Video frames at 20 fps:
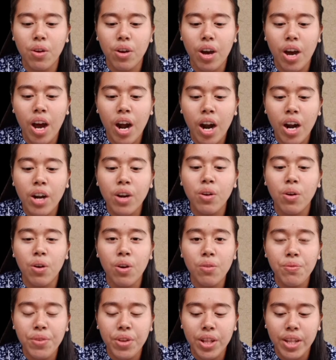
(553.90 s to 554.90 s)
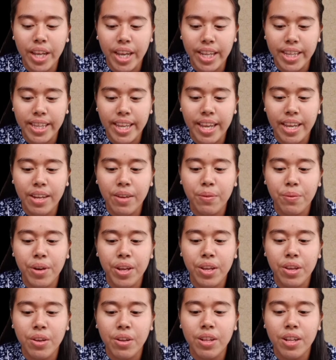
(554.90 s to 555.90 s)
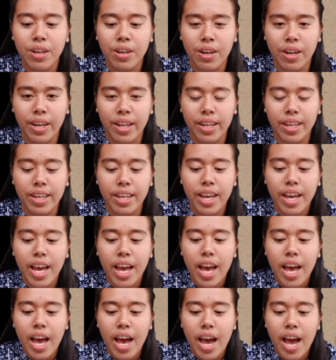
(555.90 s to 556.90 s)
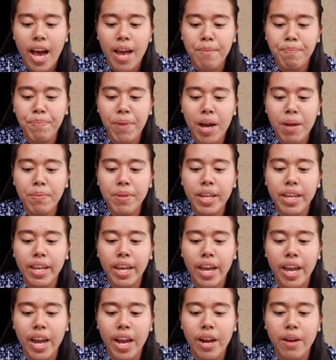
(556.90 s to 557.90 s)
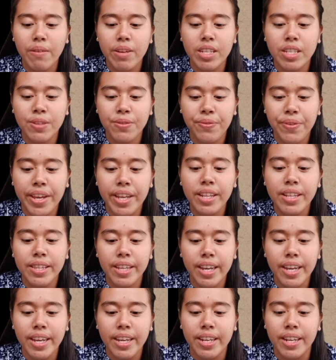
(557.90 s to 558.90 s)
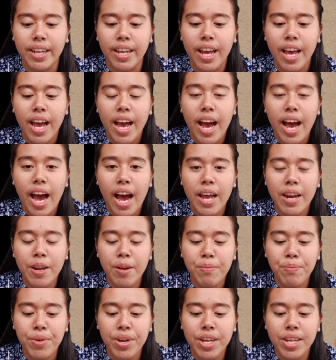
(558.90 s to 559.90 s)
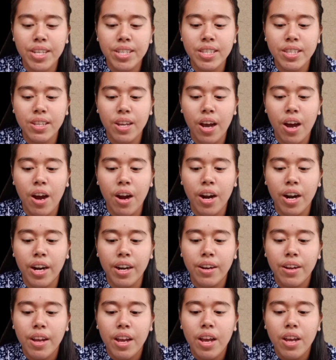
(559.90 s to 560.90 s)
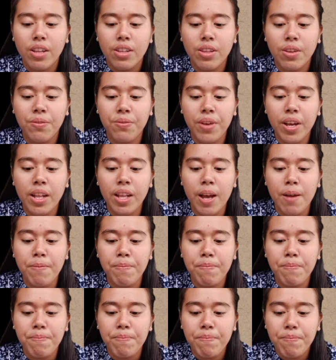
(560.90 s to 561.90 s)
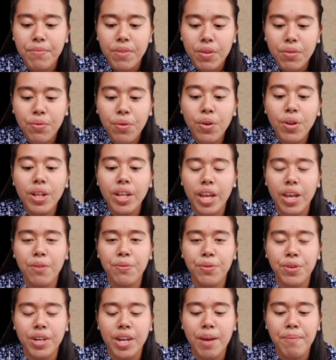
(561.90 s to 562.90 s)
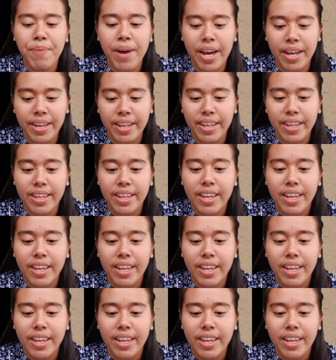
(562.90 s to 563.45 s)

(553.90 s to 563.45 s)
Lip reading: are ovulating regularly, and pubic hair is filled in, and the breasts are developed fully for the body.